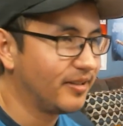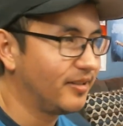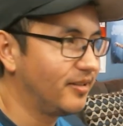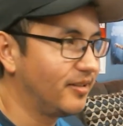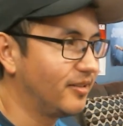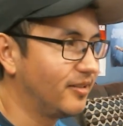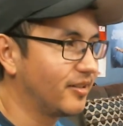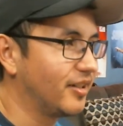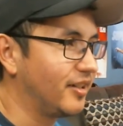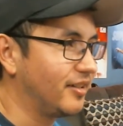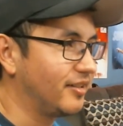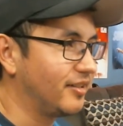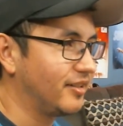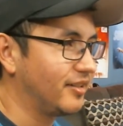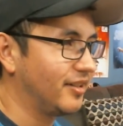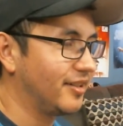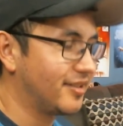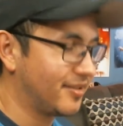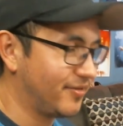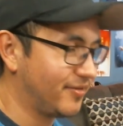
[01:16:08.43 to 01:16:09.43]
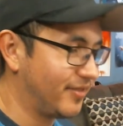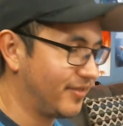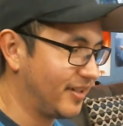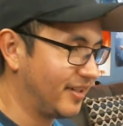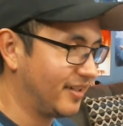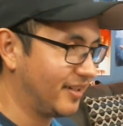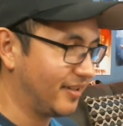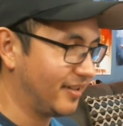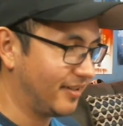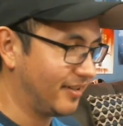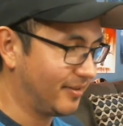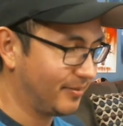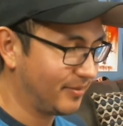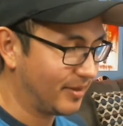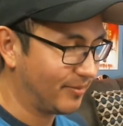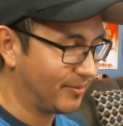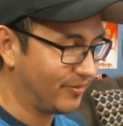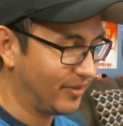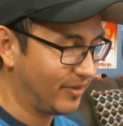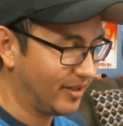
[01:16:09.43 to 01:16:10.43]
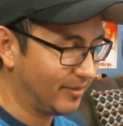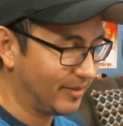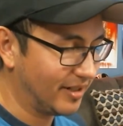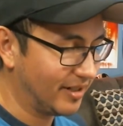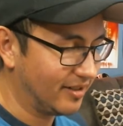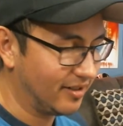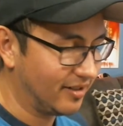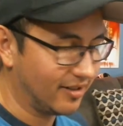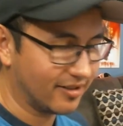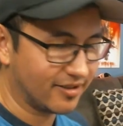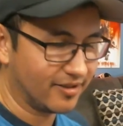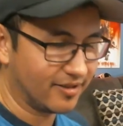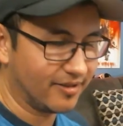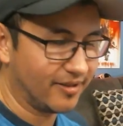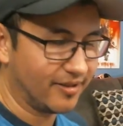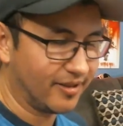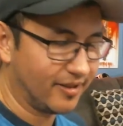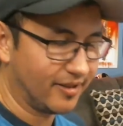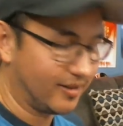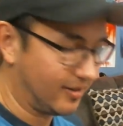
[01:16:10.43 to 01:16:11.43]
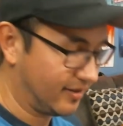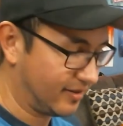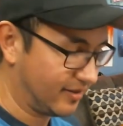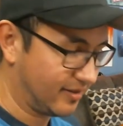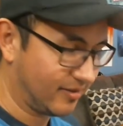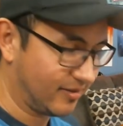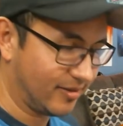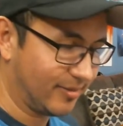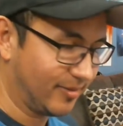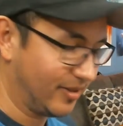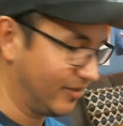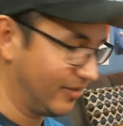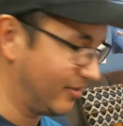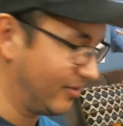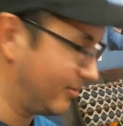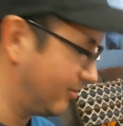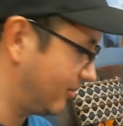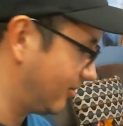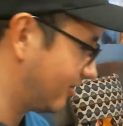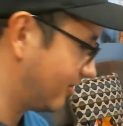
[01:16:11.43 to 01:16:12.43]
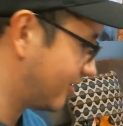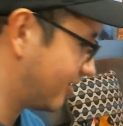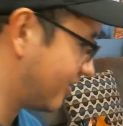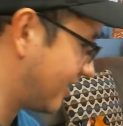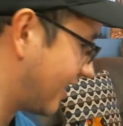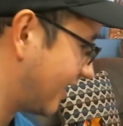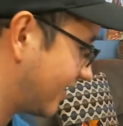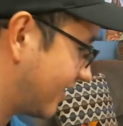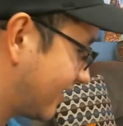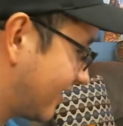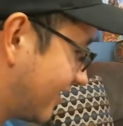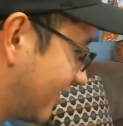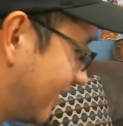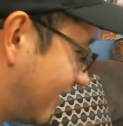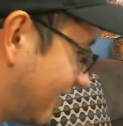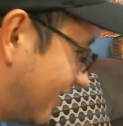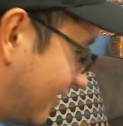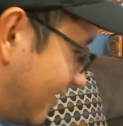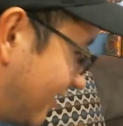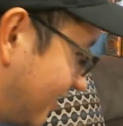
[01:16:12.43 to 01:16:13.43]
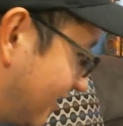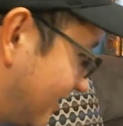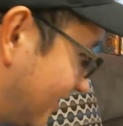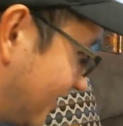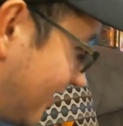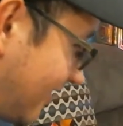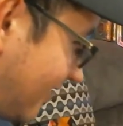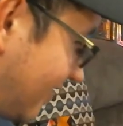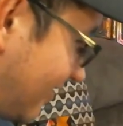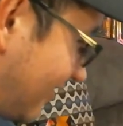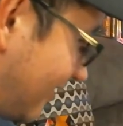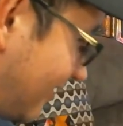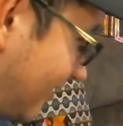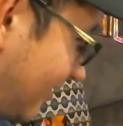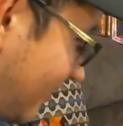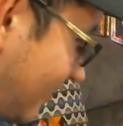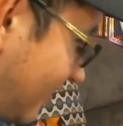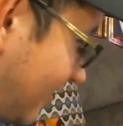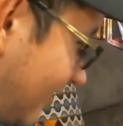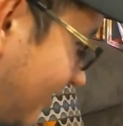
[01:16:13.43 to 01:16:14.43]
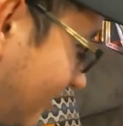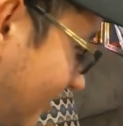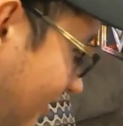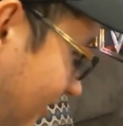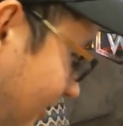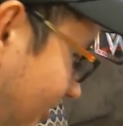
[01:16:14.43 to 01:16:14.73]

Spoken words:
Okay, let's find out. I'm feeding my dog, sorry guys, or I'm giving him little snacks. Here. You